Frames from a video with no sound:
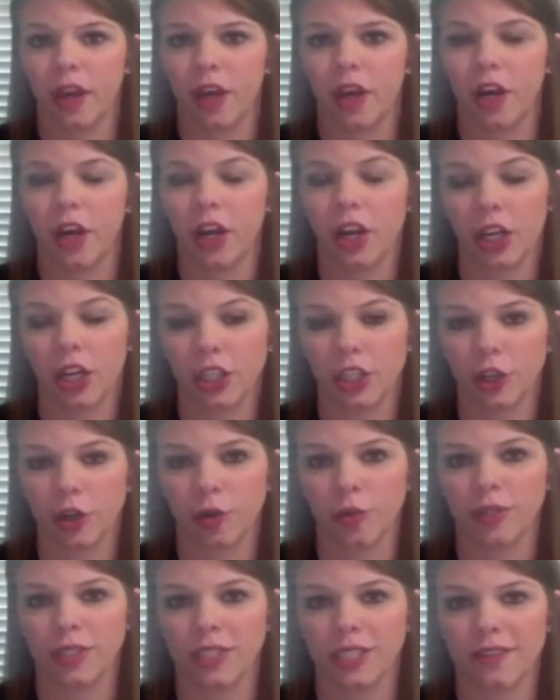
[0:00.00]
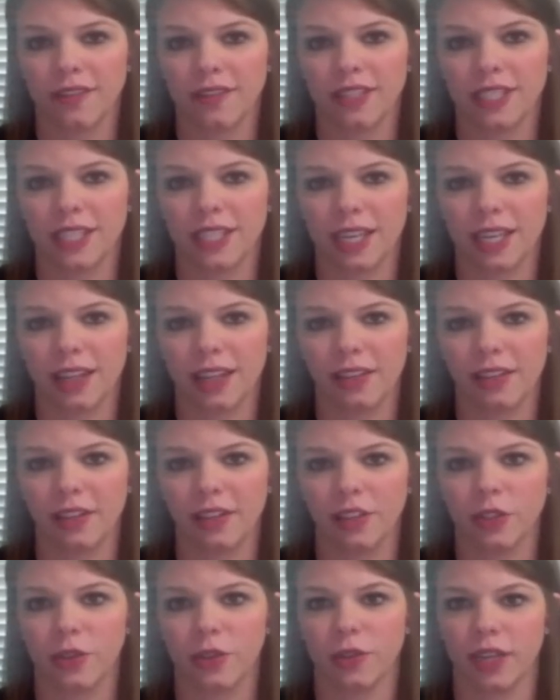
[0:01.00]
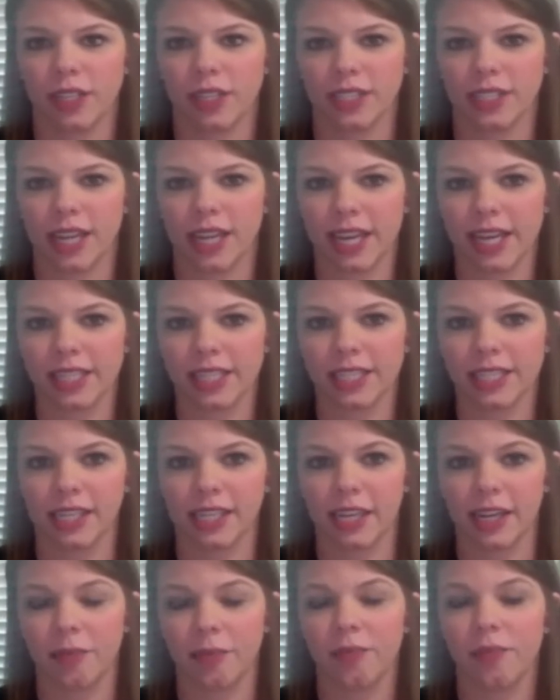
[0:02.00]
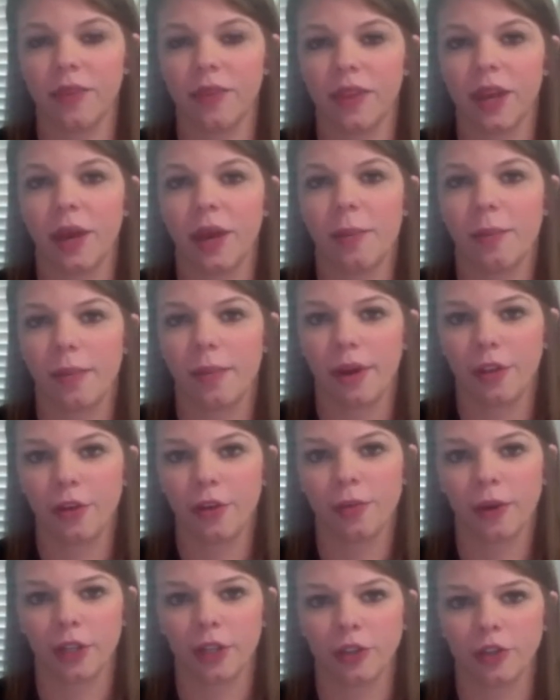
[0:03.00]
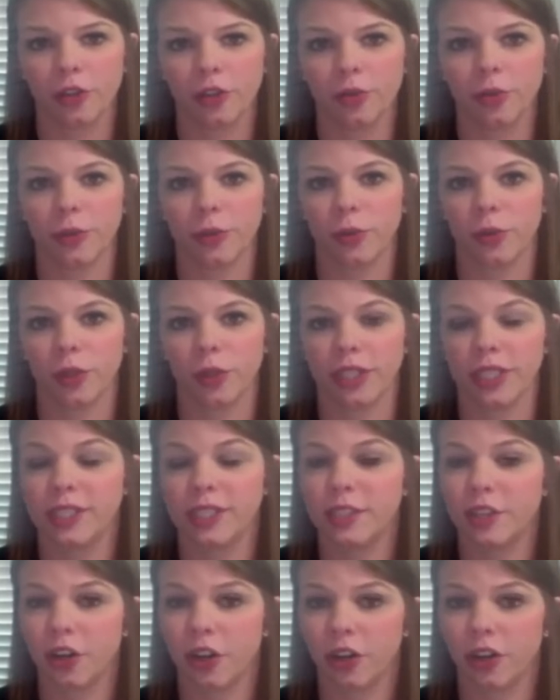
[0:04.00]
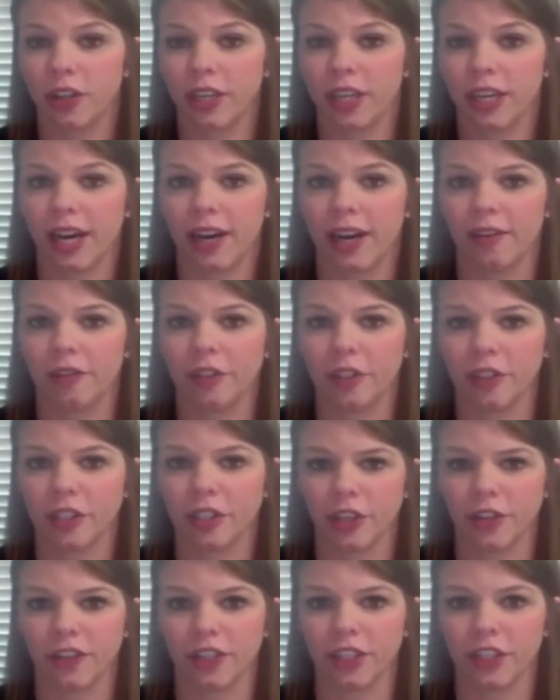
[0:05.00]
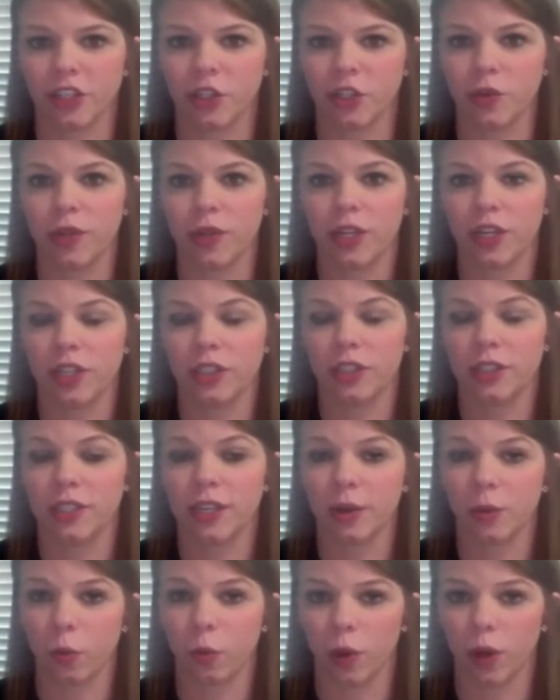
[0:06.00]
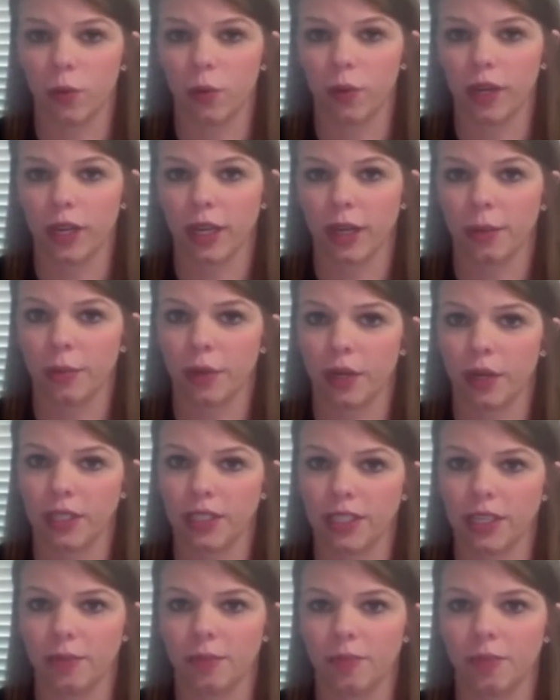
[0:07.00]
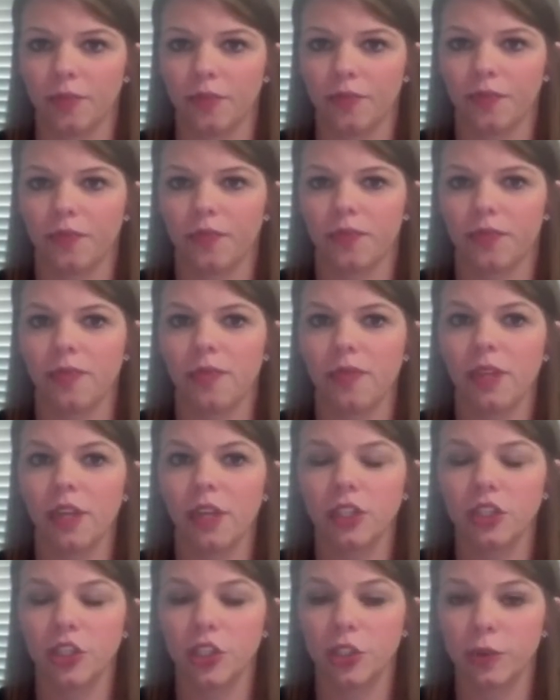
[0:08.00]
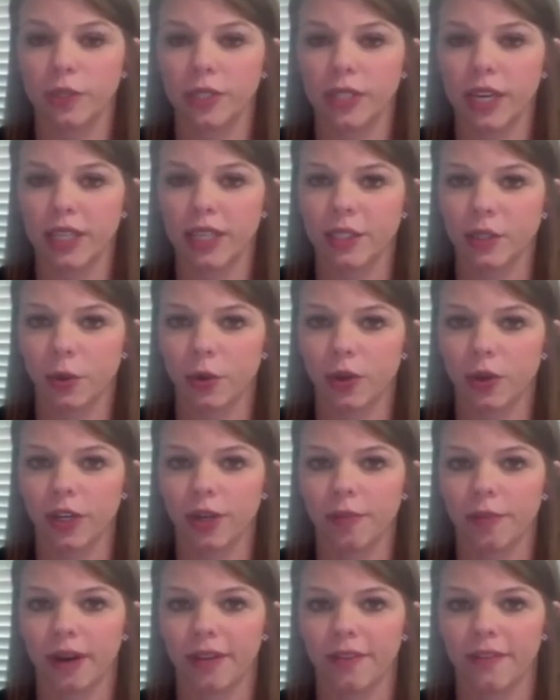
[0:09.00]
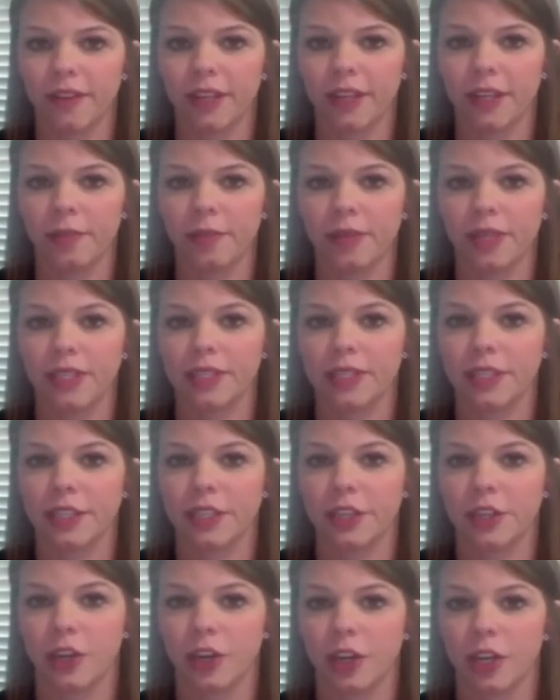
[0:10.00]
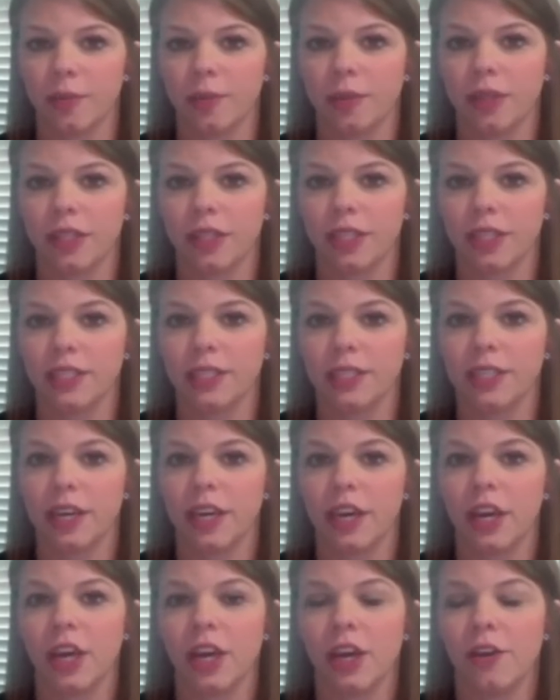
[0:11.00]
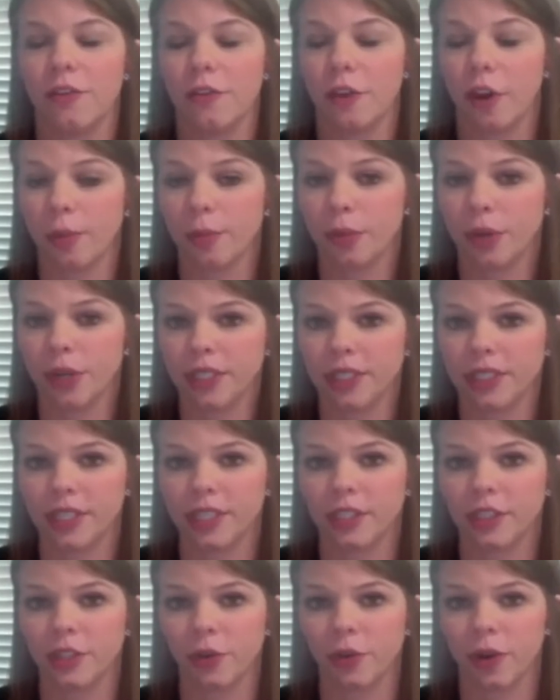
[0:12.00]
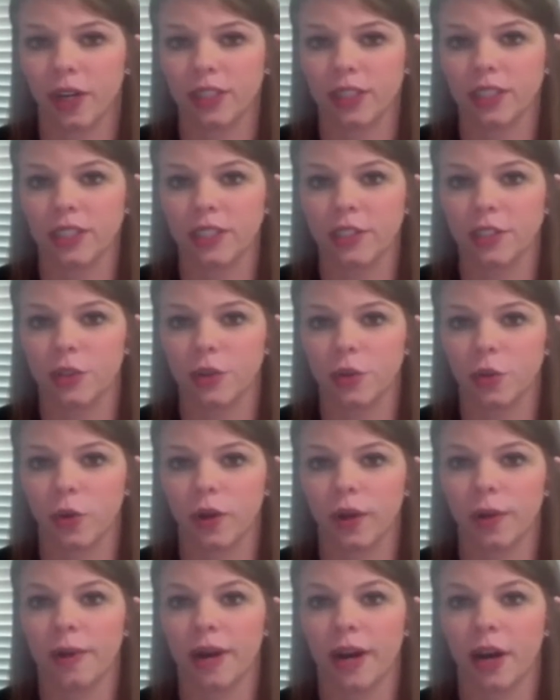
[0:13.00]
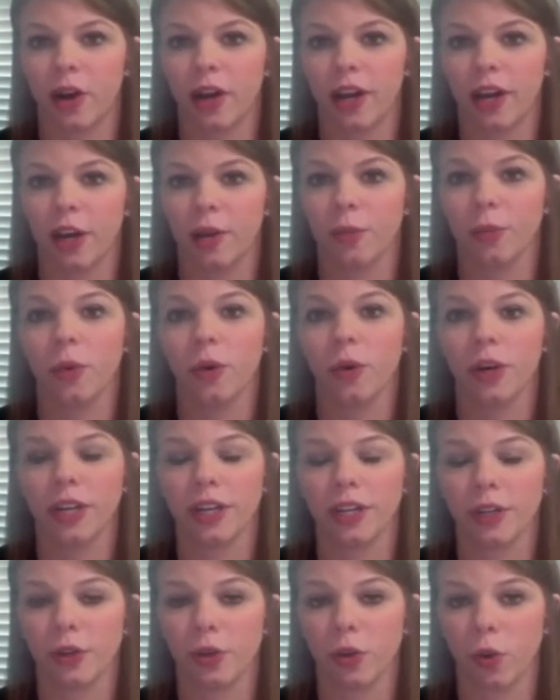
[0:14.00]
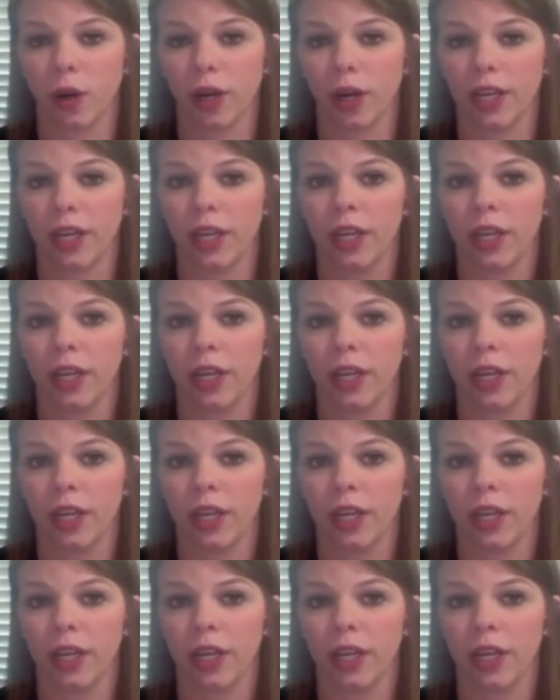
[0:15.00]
On October 17, 2018, Mother Mushroom was released early after serving 2 years and 1 week in prison. She was escorted by Vietnamese security police from prison directly to Noi Bao Airport in Hanoi,